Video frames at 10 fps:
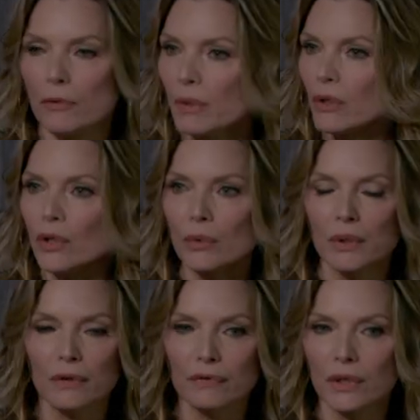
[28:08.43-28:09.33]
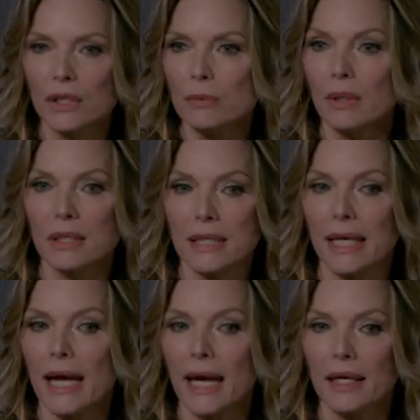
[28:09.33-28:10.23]
familiar with the footage because
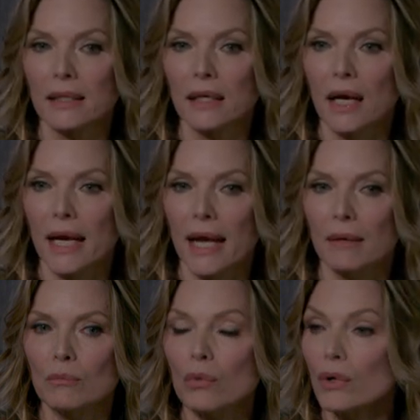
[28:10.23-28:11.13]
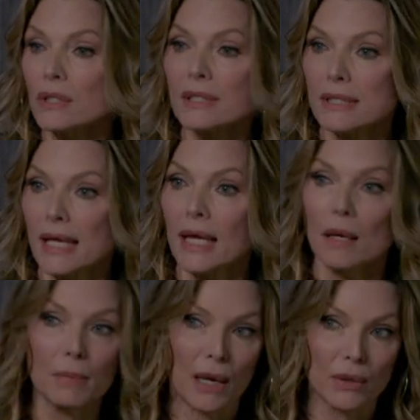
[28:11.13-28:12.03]
I had I had more to say
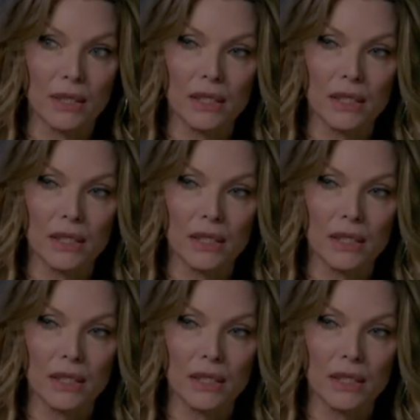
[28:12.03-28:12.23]
about